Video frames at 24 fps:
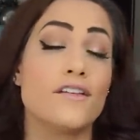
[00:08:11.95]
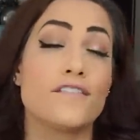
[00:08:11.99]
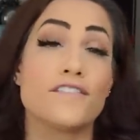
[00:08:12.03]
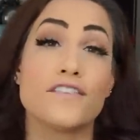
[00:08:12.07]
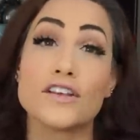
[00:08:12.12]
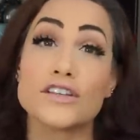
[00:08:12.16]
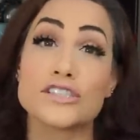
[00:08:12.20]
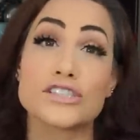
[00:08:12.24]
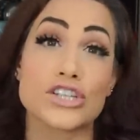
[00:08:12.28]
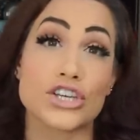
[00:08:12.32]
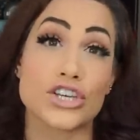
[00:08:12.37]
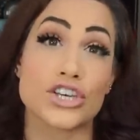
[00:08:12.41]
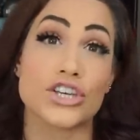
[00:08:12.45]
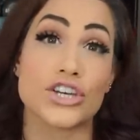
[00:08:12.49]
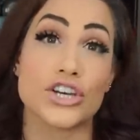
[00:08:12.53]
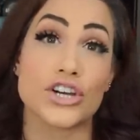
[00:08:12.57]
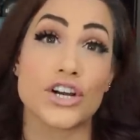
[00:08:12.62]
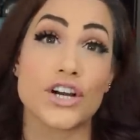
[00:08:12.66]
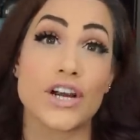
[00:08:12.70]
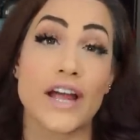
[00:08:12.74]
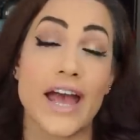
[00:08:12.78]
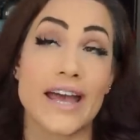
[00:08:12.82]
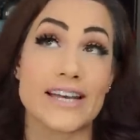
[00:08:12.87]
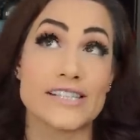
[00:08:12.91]
feel
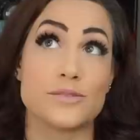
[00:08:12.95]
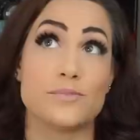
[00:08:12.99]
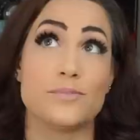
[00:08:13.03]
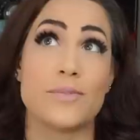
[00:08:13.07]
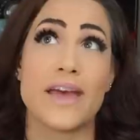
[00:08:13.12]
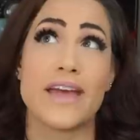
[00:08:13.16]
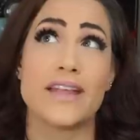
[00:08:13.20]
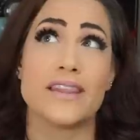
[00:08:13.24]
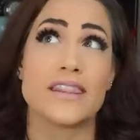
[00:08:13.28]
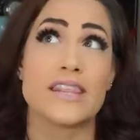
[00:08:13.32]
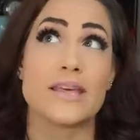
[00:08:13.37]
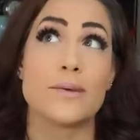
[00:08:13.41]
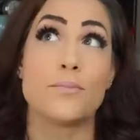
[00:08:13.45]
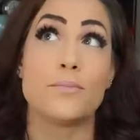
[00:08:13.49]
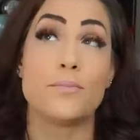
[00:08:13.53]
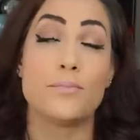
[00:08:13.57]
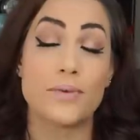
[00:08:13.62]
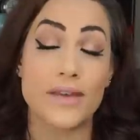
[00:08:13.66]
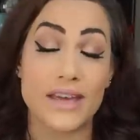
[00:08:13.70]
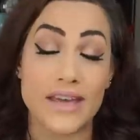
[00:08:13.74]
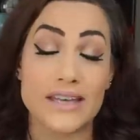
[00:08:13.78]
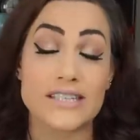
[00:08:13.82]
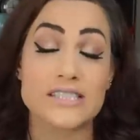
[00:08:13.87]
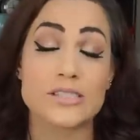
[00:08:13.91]
secure has been the
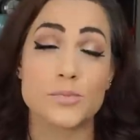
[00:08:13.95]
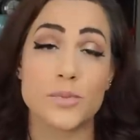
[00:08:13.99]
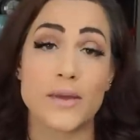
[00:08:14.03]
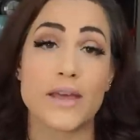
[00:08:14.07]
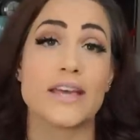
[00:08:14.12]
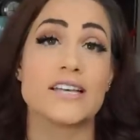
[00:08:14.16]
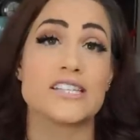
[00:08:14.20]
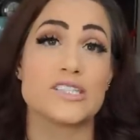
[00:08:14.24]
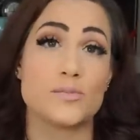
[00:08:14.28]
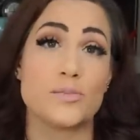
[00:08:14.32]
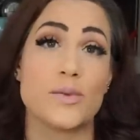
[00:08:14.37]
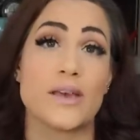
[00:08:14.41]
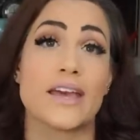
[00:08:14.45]
biggest, biggest,